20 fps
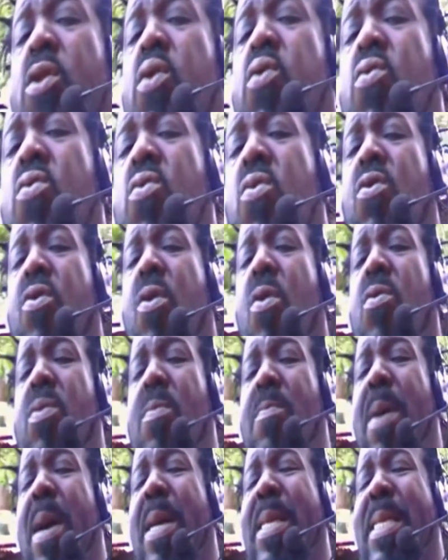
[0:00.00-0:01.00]
And two
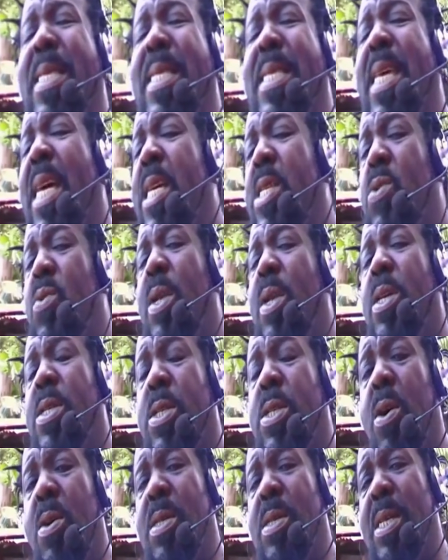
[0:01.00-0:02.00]
grown men
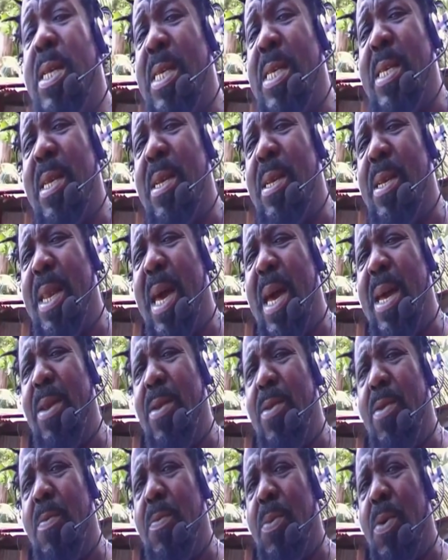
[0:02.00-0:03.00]
sexually assaulted this little
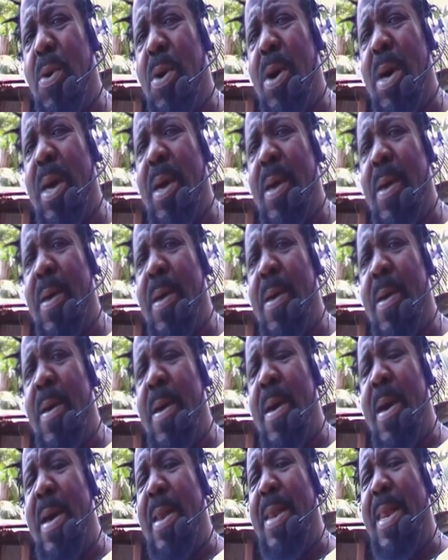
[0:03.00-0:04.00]
nine-year-old boy.
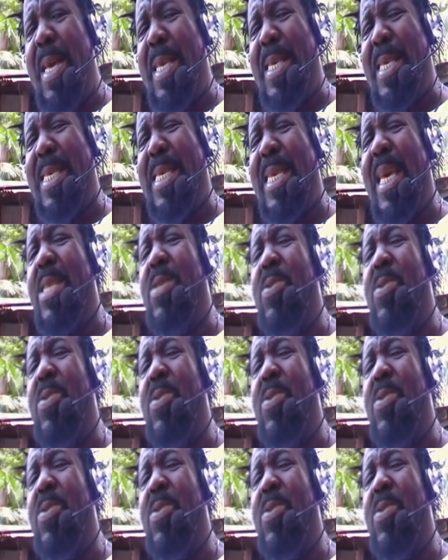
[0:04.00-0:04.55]
They